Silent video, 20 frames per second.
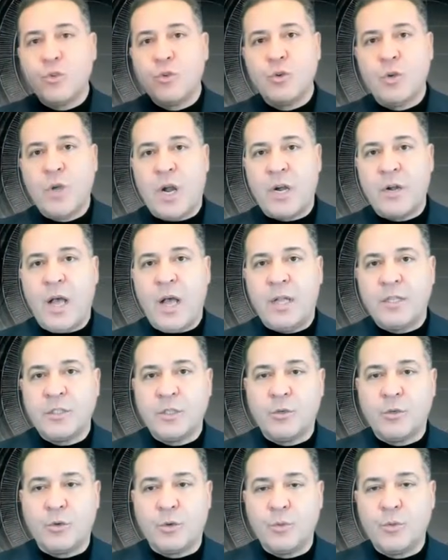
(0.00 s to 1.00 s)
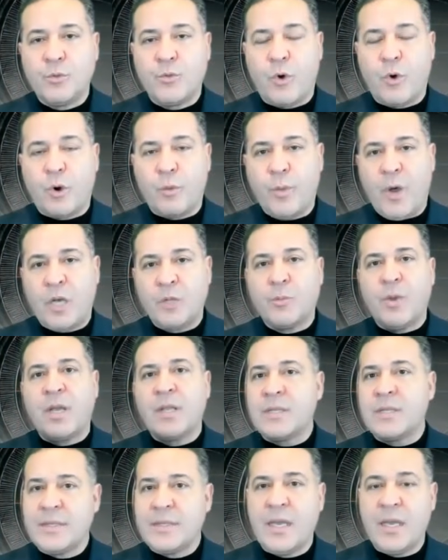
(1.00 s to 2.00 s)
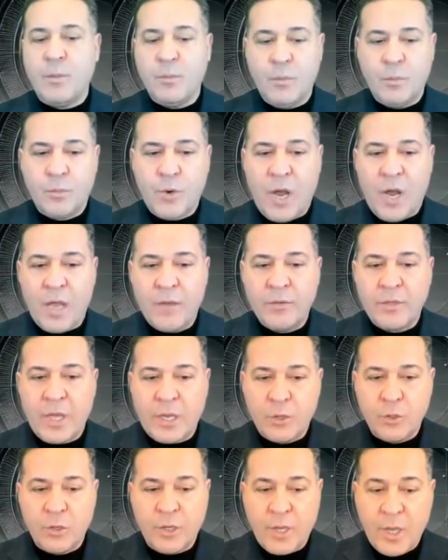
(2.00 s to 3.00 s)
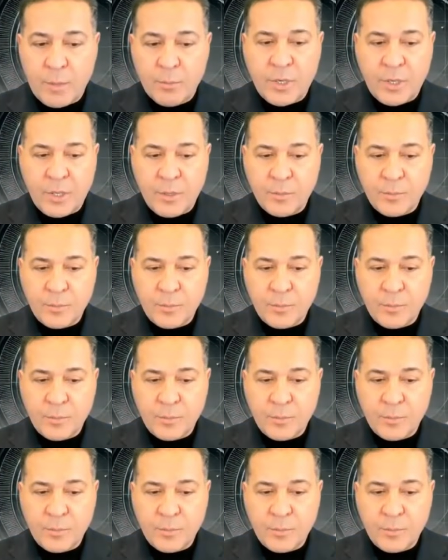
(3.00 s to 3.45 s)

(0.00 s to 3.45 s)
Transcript: 2 cardiology groups were bought by the same private equity company.